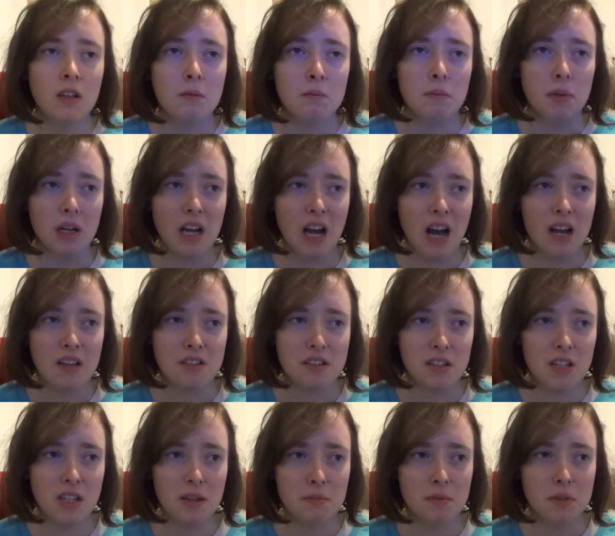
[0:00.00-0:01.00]
but as
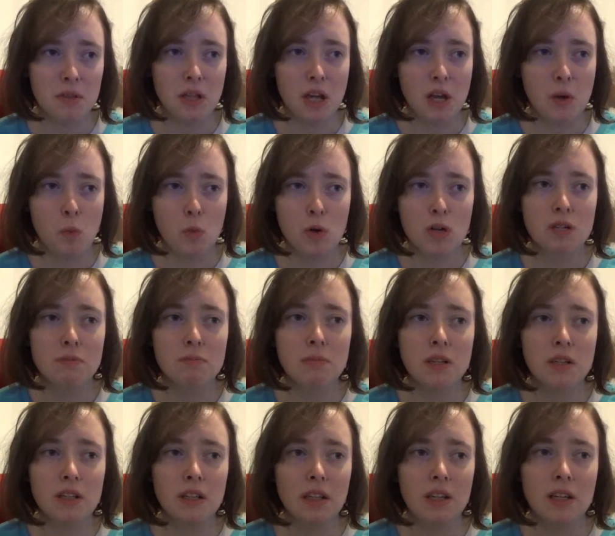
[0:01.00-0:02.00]
an episode it would have
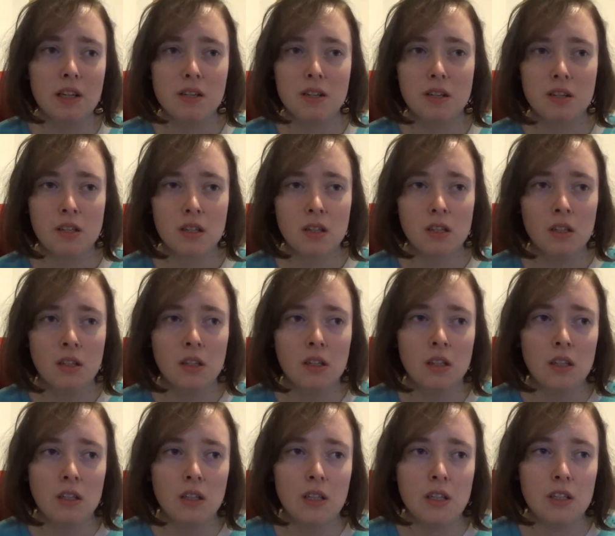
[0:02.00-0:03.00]
been nice.
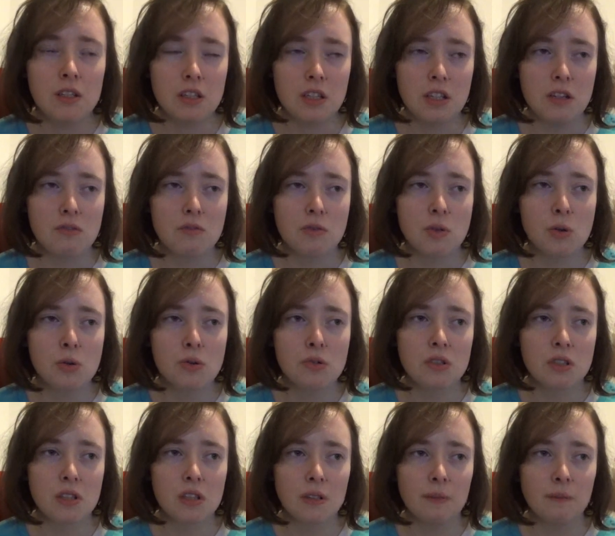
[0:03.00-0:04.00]
You see,
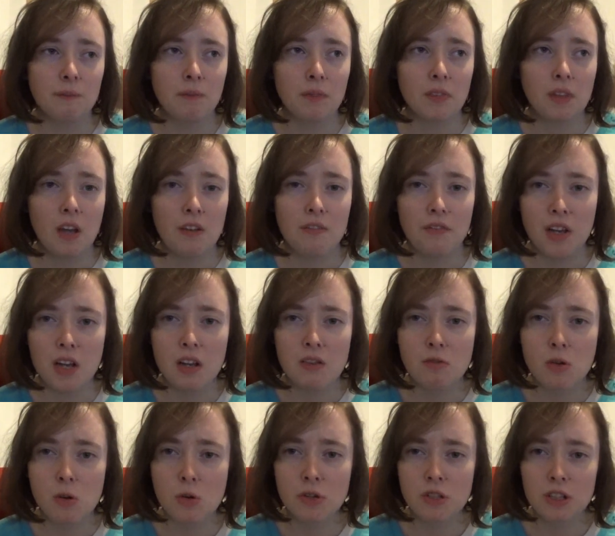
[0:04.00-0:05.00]
Rosa, I think
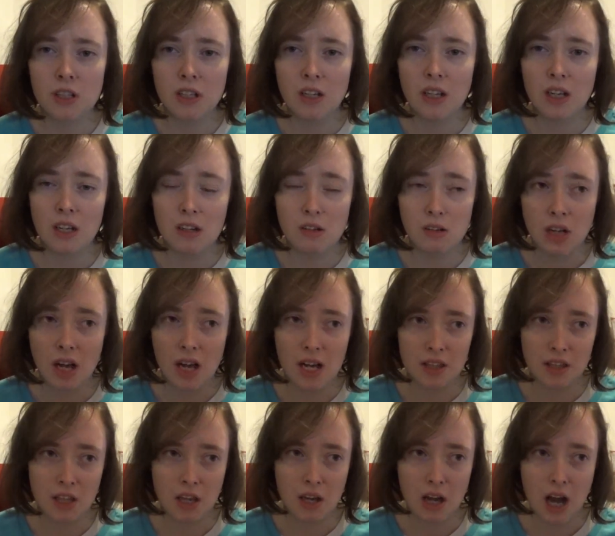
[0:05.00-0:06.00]
Rosa
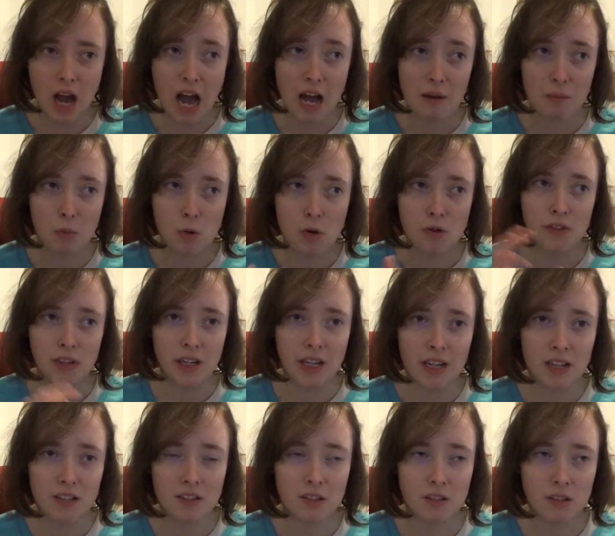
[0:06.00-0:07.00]
had more of an
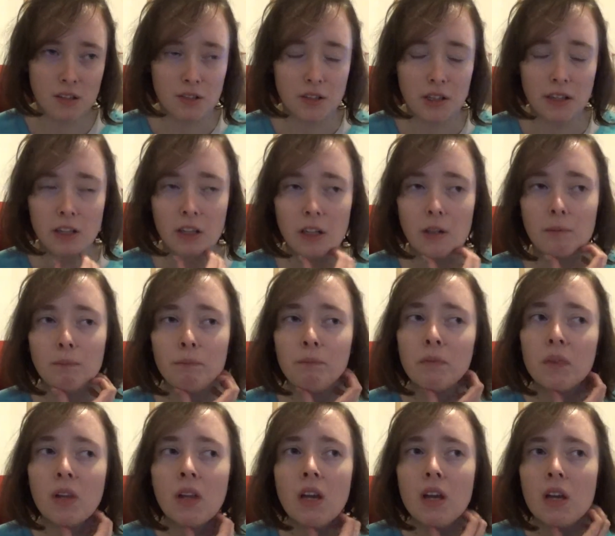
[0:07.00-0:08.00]
edge because like um
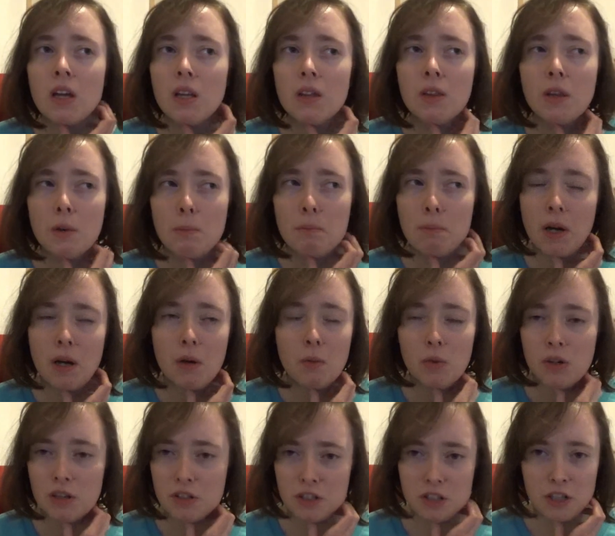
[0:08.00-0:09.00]
the bit
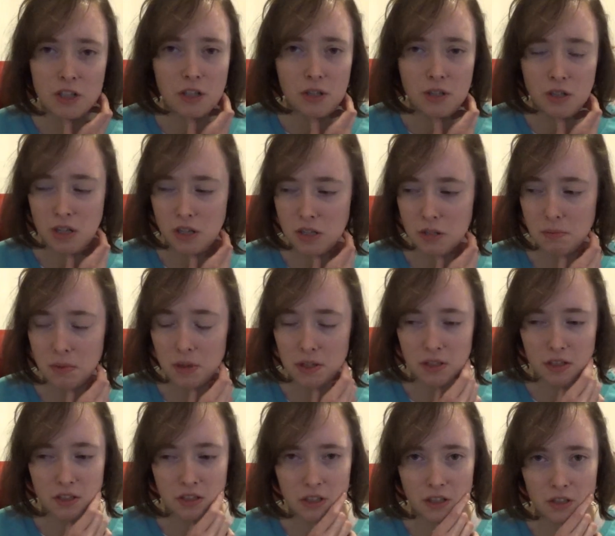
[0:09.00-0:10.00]
where she is about
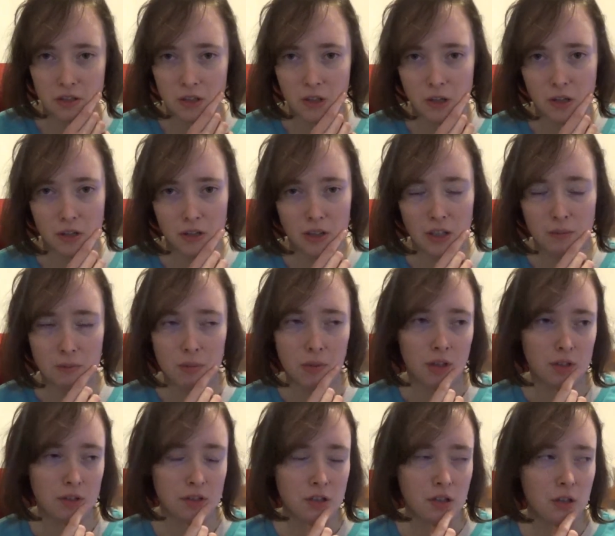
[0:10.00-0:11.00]
to sit down in that
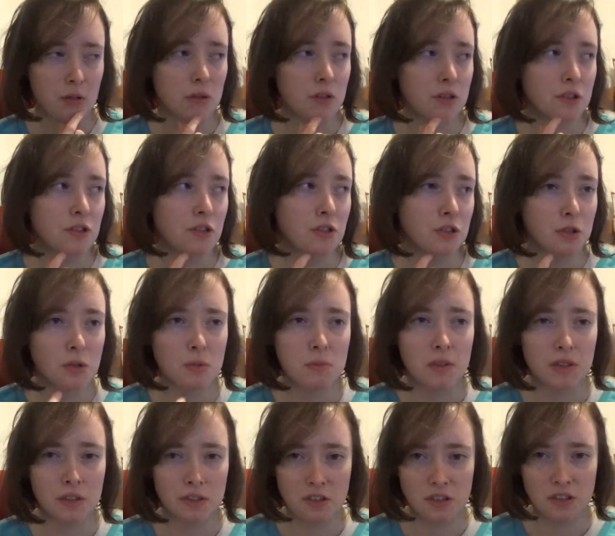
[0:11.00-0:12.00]
bus, there was so
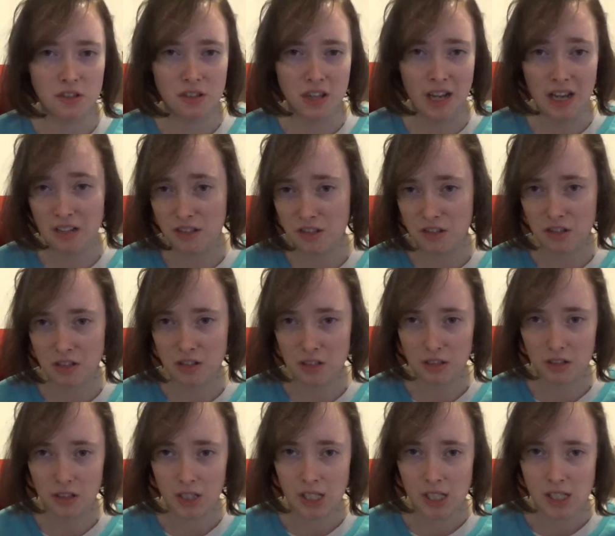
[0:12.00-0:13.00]
much
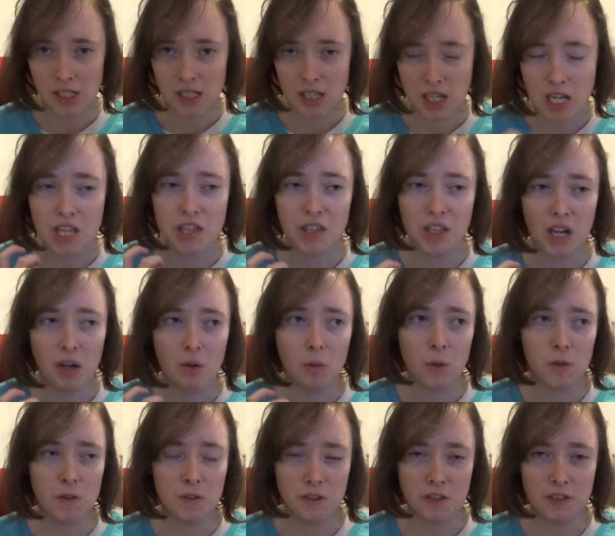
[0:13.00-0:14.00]
tension in that
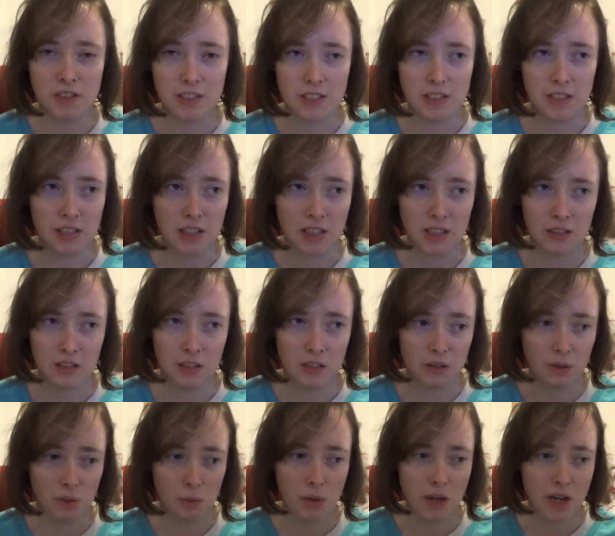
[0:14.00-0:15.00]
one scene and the,
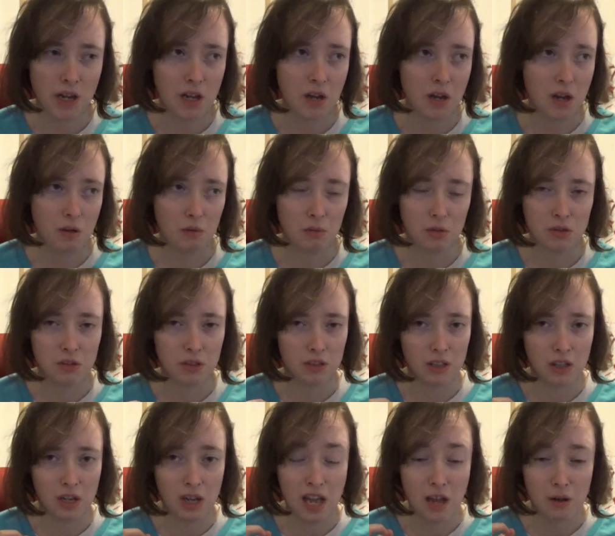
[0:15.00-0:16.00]
the way it was done,
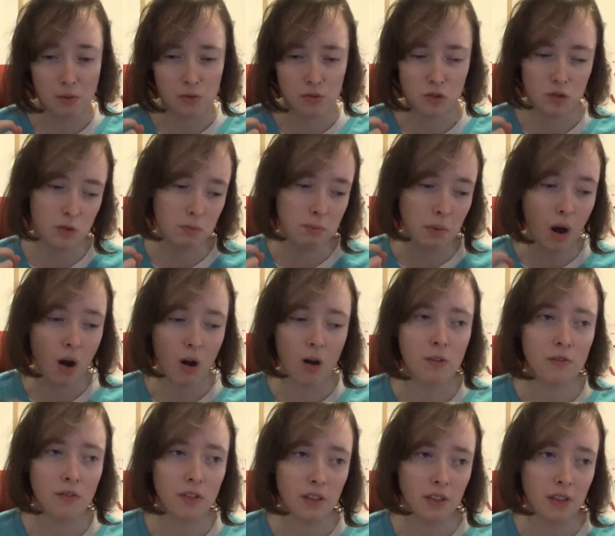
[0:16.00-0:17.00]
it was so
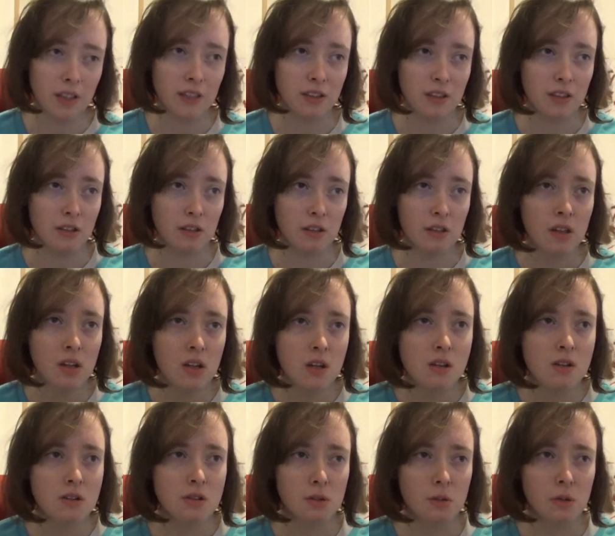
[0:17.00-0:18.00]
powerful hitting.
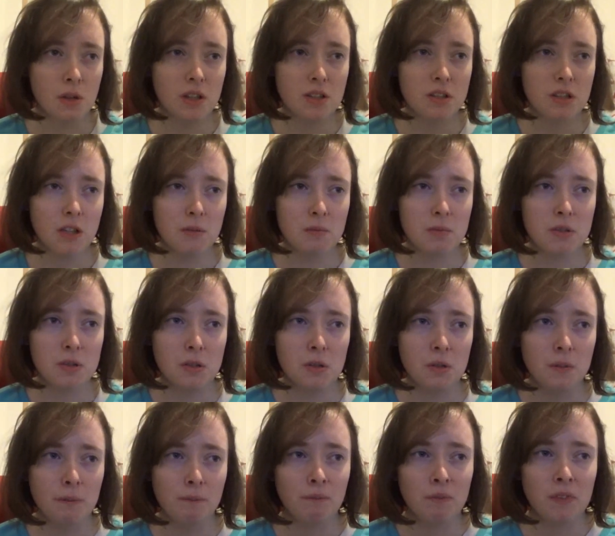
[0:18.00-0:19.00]
So this
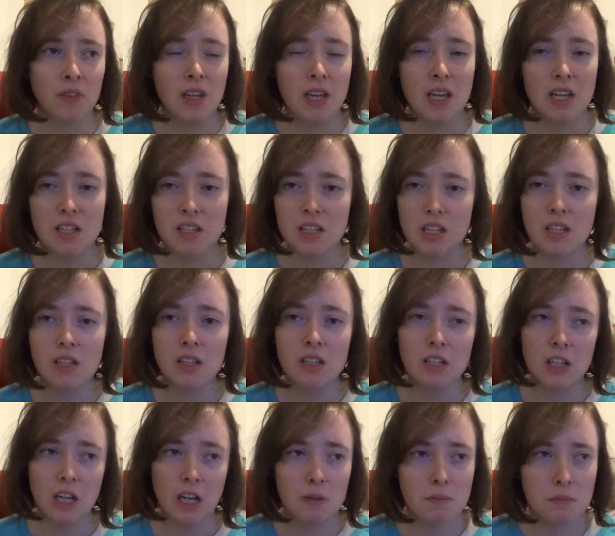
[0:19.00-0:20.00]
episode, it didn't
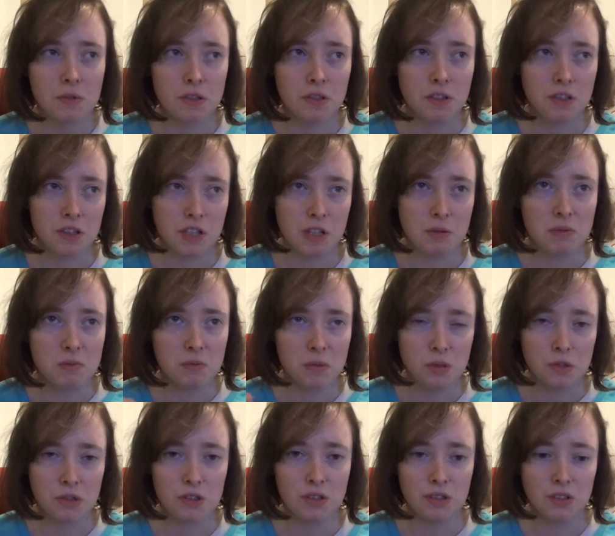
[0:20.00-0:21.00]
capture the same
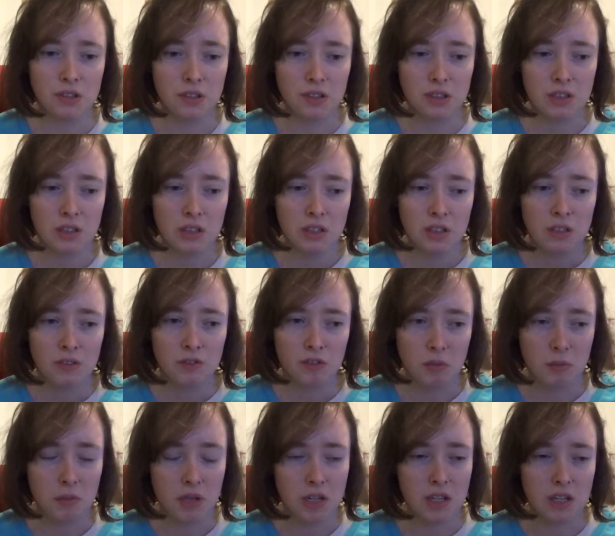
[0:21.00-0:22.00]
emotions for
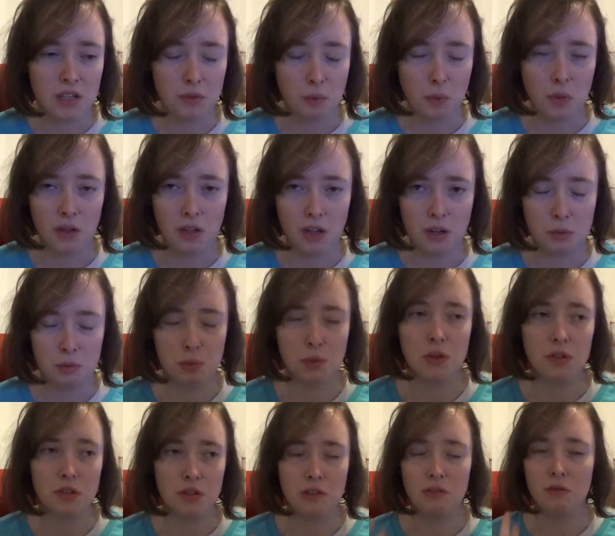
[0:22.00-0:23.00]
me as when I was
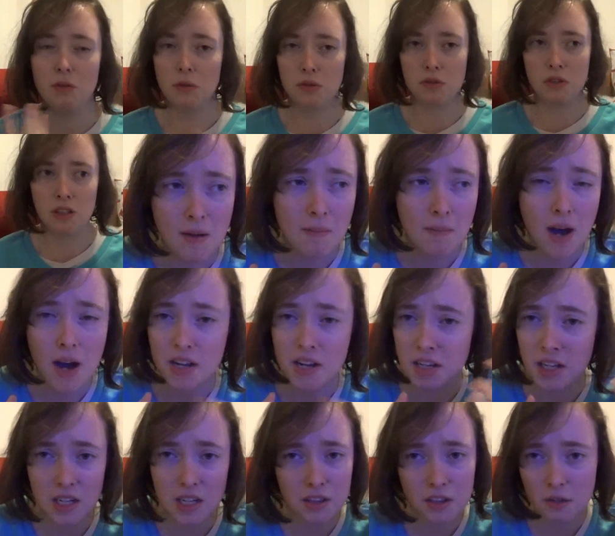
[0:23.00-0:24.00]
watching Rosa. Um, I
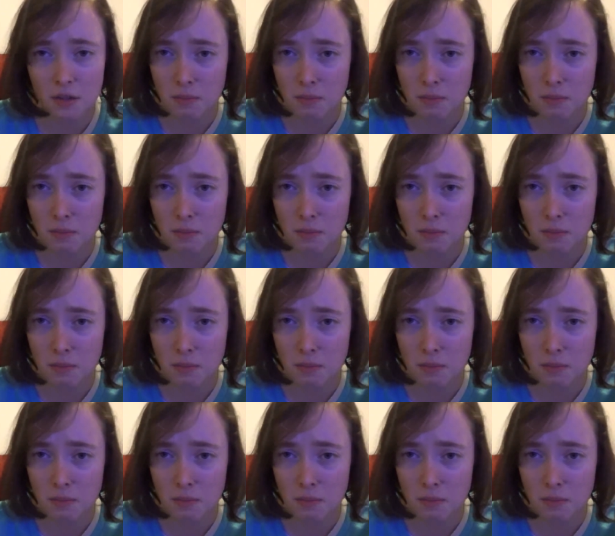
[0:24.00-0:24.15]
get the